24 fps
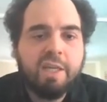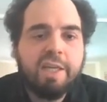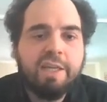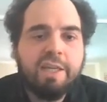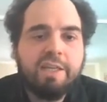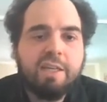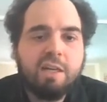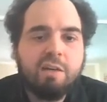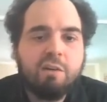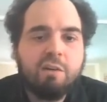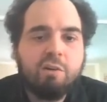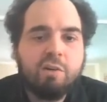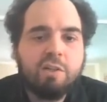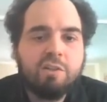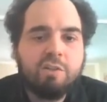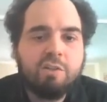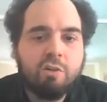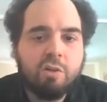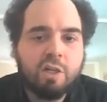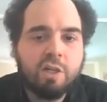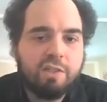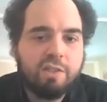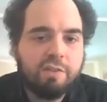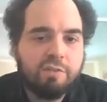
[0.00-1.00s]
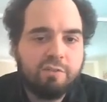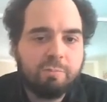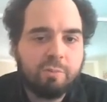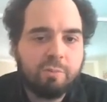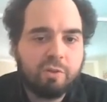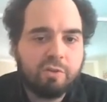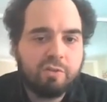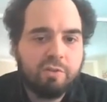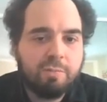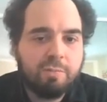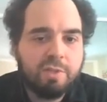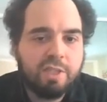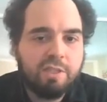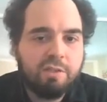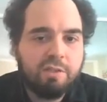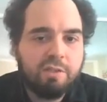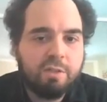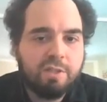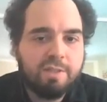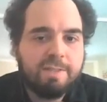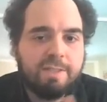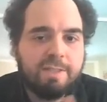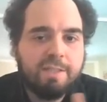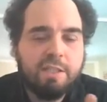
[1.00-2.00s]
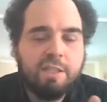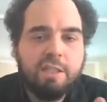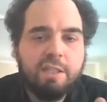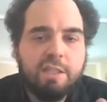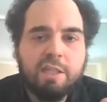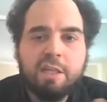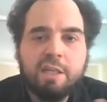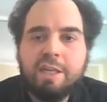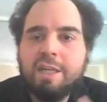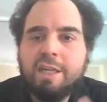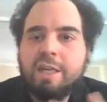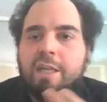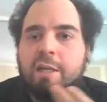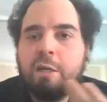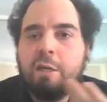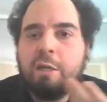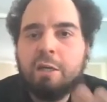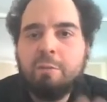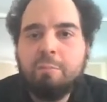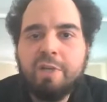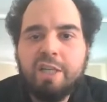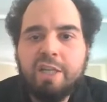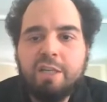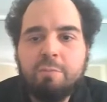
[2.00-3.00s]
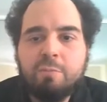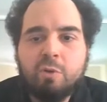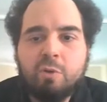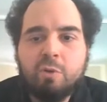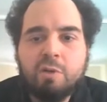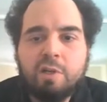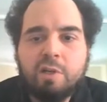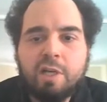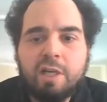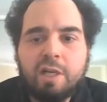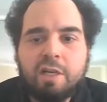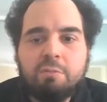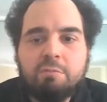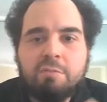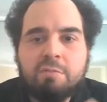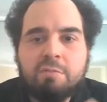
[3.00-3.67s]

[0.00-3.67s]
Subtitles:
And there are alternatives possible that you can see here. And many more